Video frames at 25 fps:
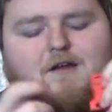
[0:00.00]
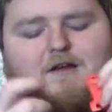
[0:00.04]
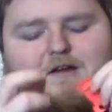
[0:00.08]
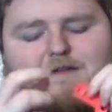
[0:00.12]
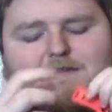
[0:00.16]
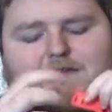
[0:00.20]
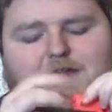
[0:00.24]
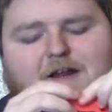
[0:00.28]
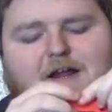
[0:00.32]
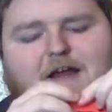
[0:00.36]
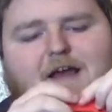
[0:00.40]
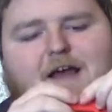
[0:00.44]

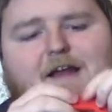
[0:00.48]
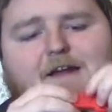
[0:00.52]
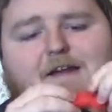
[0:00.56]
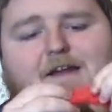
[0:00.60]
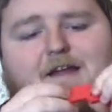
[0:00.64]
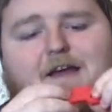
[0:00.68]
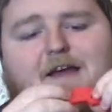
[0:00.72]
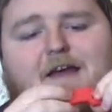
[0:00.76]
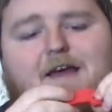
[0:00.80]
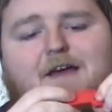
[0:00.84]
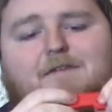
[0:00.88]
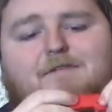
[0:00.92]
And then I had to
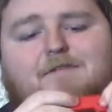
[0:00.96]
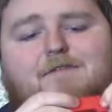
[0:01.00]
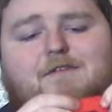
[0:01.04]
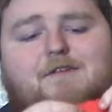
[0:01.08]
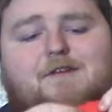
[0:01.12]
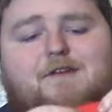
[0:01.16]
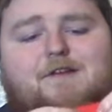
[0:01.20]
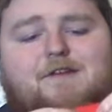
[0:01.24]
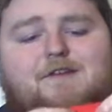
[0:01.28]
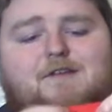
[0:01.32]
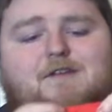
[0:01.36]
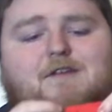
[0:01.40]
have
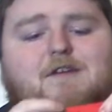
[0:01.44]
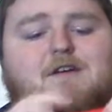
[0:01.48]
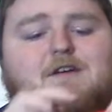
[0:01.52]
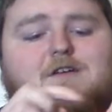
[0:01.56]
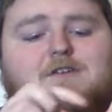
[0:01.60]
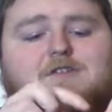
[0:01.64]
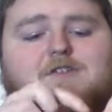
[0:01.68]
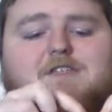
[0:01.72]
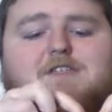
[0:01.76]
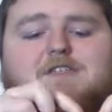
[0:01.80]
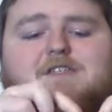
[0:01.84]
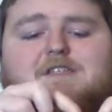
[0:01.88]
it
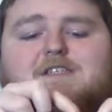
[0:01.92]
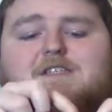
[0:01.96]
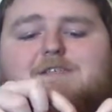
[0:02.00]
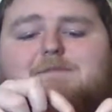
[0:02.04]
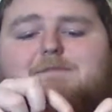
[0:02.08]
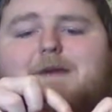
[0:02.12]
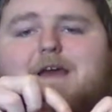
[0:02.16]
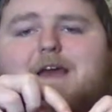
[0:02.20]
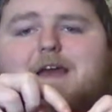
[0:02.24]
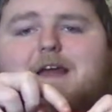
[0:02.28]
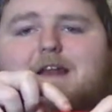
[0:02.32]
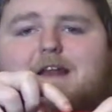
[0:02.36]
just
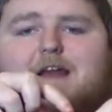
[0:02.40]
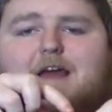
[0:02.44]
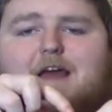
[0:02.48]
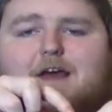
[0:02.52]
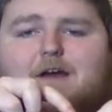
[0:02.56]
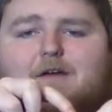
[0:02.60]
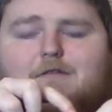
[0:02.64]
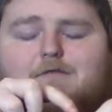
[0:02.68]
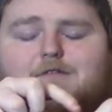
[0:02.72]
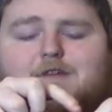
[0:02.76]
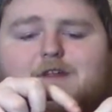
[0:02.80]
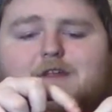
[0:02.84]
expand
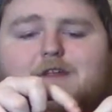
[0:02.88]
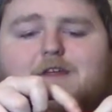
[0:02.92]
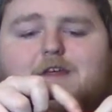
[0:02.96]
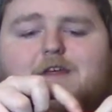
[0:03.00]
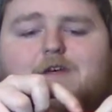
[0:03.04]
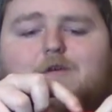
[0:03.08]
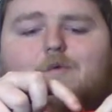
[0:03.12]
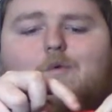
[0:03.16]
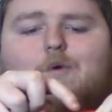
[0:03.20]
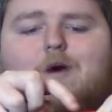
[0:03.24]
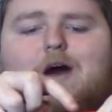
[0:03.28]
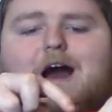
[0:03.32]
out and
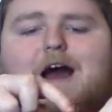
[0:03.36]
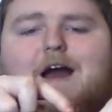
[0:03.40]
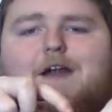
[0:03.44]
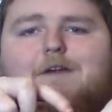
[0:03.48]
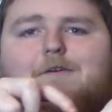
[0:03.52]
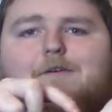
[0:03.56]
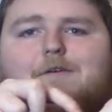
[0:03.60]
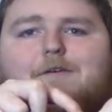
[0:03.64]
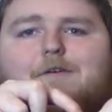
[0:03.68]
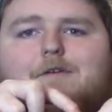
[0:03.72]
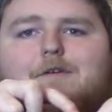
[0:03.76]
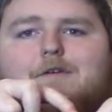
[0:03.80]
get
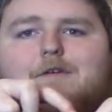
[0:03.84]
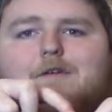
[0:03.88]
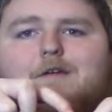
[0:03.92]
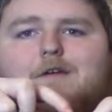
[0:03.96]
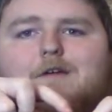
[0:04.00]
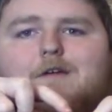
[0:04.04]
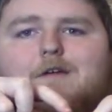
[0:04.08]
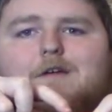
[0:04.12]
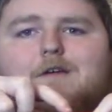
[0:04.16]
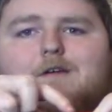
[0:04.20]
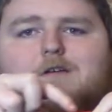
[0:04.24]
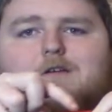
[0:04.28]
wider
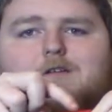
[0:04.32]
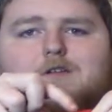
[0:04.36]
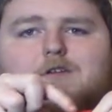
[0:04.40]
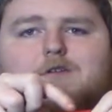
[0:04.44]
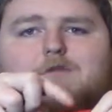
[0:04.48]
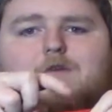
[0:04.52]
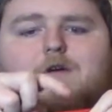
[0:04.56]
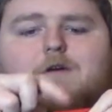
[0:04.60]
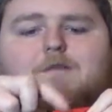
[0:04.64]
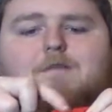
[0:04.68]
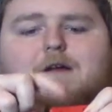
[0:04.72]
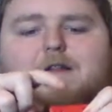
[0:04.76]
to
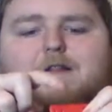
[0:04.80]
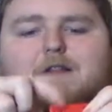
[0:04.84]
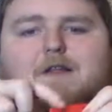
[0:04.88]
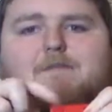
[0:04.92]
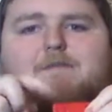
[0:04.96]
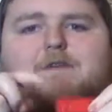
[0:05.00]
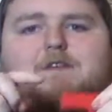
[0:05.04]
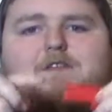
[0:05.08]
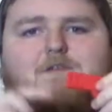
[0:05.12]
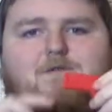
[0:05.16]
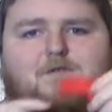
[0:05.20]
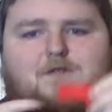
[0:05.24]
where my
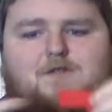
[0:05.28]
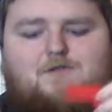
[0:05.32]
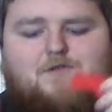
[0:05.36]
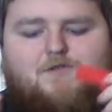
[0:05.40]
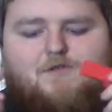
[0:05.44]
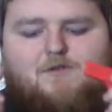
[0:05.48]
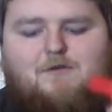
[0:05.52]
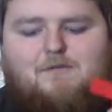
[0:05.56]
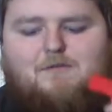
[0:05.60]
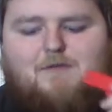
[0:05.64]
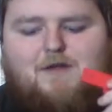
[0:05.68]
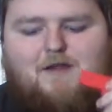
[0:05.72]
limit switch was
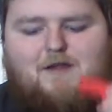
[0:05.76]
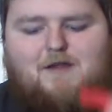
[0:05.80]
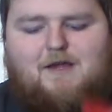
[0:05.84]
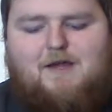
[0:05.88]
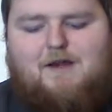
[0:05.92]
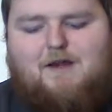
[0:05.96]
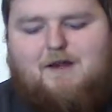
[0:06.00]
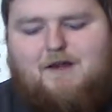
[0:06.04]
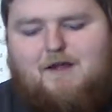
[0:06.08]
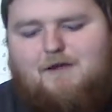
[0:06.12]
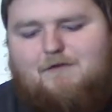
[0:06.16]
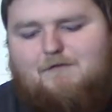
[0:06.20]
going to be
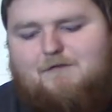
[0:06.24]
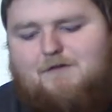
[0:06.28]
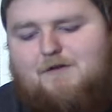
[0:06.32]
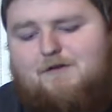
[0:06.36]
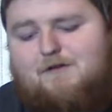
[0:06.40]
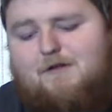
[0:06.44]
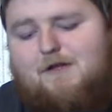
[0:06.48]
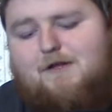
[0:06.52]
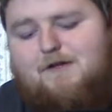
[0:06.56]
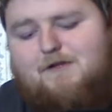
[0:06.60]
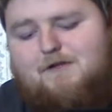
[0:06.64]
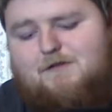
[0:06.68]
laying down.
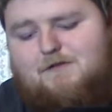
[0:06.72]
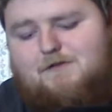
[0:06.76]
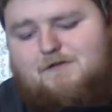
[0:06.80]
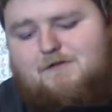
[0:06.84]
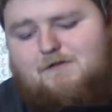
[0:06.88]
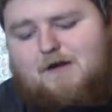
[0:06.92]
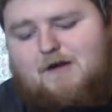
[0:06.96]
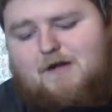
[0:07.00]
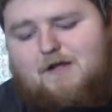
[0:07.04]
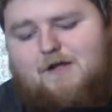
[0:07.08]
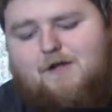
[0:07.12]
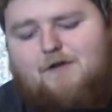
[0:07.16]
And it's
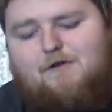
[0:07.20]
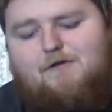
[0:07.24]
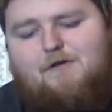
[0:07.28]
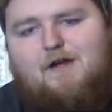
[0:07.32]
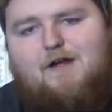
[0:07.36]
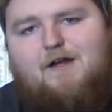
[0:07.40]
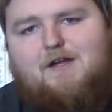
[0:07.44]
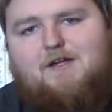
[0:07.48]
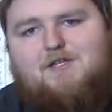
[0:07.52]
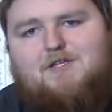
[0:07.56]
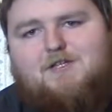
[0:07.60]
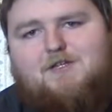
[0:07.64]
right here,
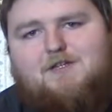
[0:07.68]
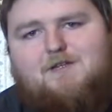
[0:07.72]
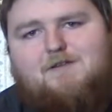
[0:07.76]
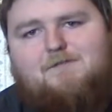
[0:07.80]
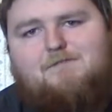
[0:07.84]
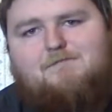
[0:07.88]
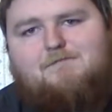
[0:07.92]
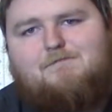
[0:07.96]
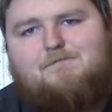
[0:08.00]
actually.